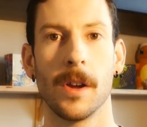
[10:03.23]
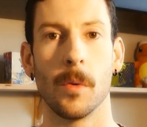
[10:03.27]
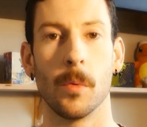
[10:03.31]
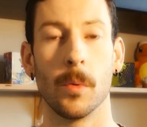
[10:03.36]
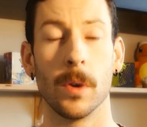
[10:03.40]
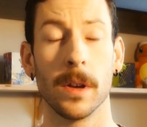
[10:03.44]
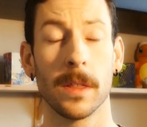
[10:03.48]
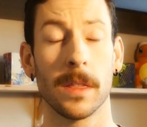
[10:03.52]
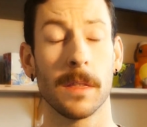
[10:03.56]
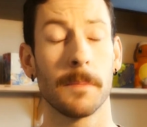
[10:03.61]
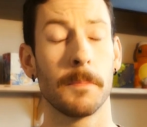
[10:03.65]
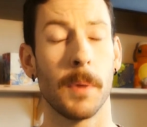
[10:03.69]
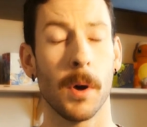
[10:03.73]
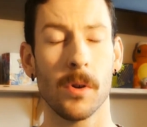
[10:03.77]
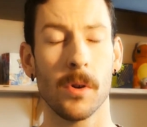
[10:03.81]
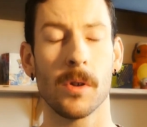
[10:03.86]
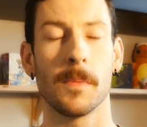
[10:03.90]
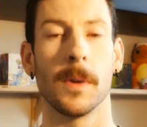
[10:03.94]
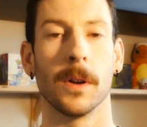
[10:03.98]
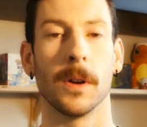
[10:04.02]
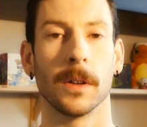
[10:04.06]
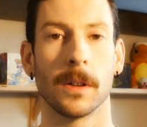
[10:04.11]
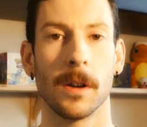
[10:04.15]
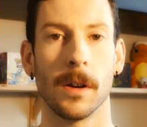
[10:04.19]
with
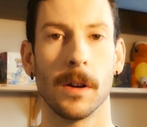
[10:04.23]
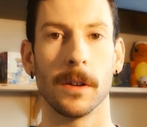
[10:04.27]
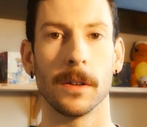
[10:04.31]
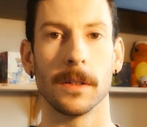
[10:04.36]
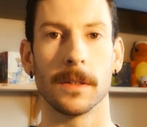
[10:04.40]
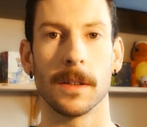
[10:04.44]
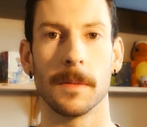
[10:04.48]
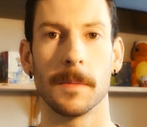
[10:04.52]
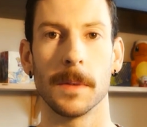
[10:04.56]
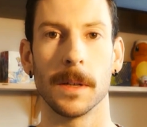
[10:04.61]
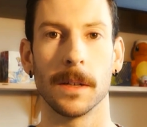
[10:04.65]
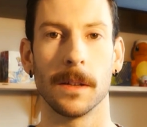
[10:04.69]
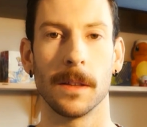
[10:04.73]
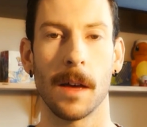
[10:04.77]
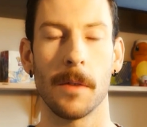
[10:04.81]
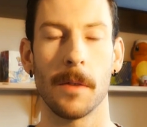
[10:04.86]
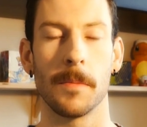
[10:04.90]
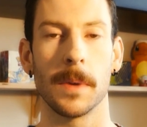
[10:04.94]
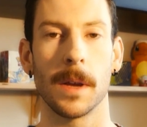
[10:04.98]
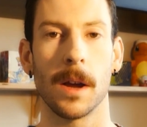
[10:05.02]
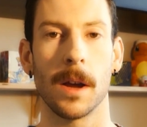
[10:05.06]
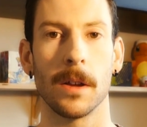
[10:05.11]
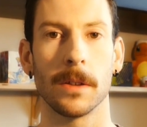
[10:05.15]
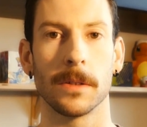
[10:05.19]
Pokemon cards. I mean, that
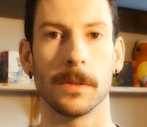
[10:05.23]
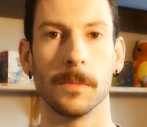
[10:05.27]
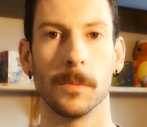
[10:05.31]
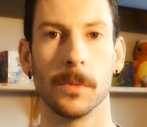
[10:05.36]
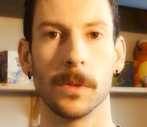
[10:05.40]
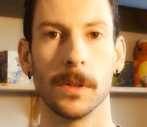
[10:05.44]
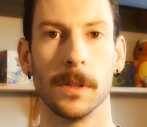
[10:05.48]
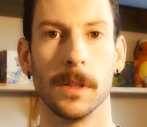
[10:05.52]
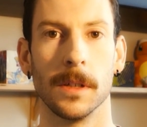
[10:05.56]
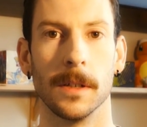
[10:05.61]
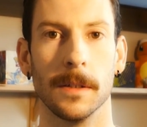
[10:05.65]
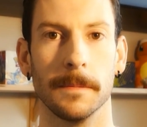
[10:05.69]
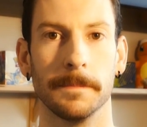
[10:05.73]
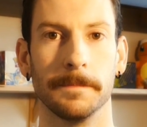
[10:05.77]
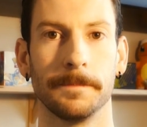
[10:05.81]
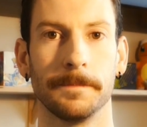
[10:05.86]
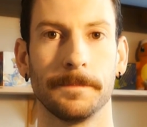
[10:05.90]
would be awesome, wouldn't it?